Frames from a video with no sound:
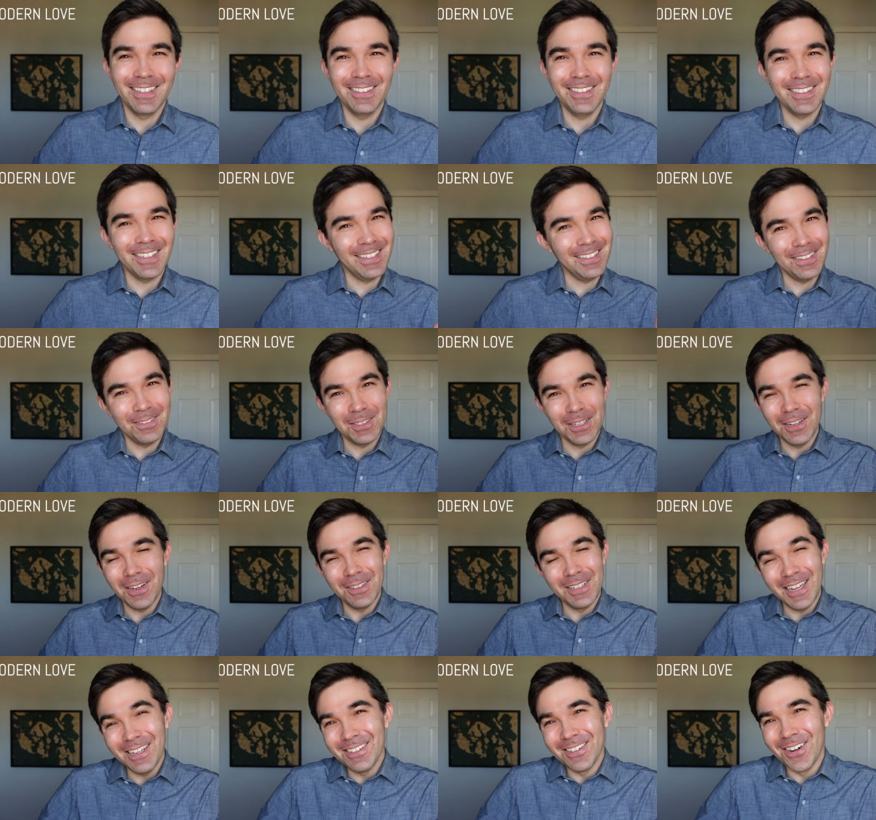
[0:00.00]

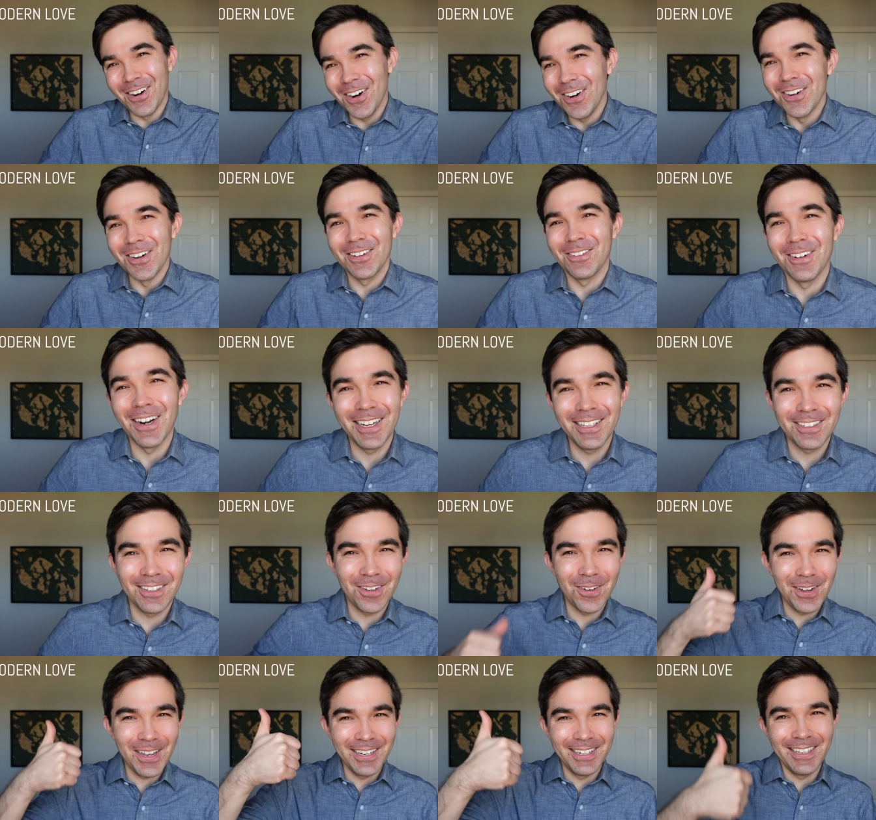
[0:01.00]
It doesn't hurt, right? So
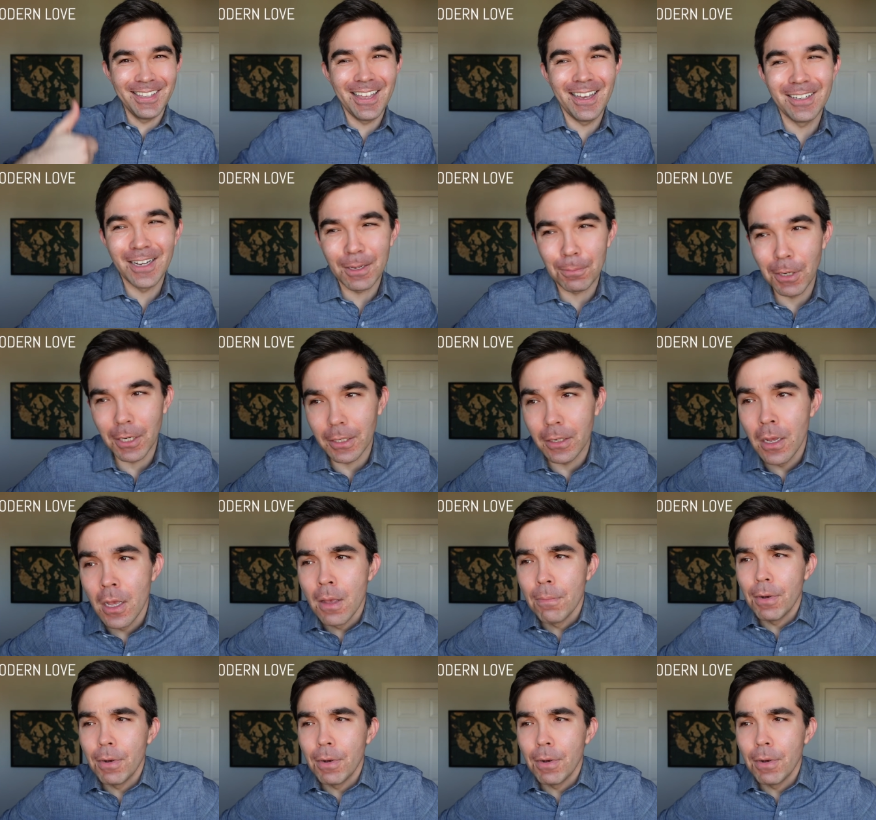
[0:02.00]
go ahead and hit that like button.